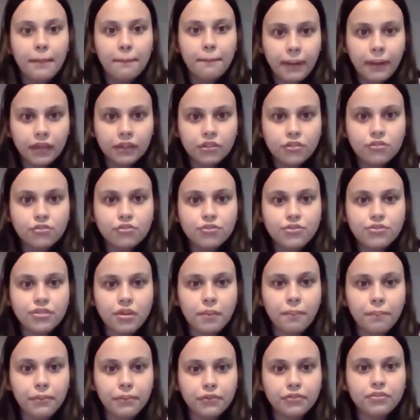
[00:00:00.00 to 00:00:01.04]
But due to
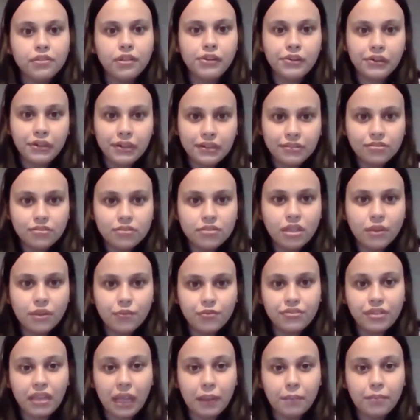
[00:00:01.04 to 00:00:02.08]
some personal reasons, he
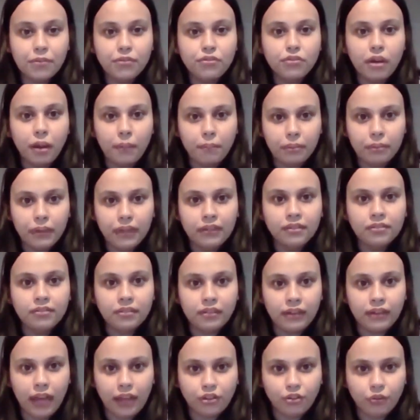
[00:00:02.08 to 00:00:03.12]
was able to complete his
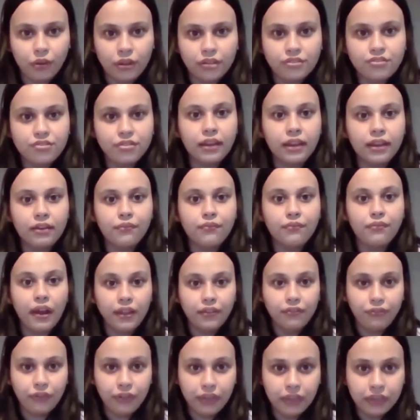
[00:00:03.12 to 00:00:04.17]
graduation in
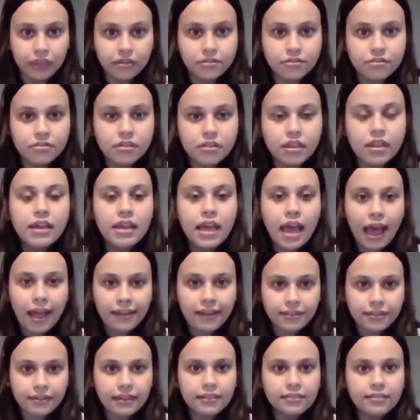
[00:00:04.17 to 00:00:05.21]
5 years.
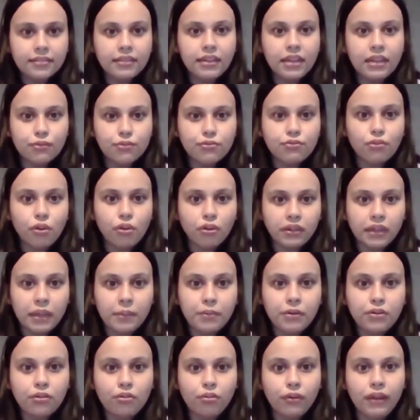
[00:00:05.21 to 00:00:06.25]
As a reason, he was not
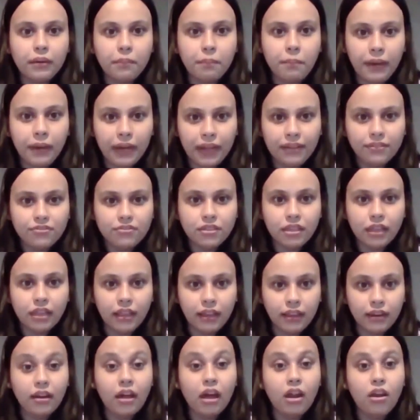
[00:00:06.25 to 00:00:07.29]
able to get placed
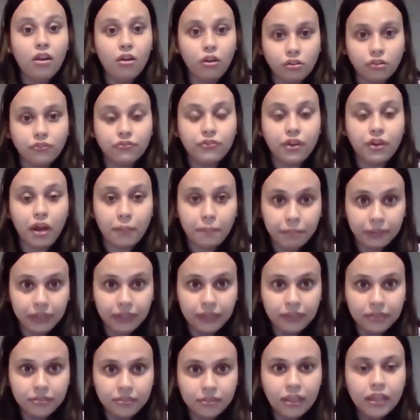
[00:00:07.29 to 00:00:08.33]
in a lot of
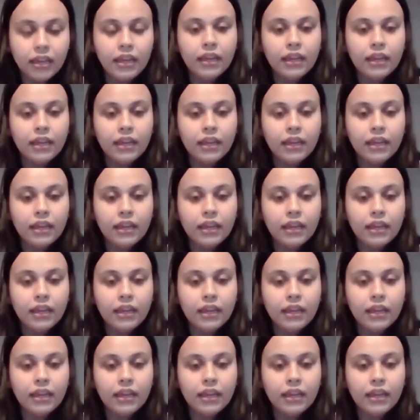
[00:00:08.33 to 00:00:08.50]
companies.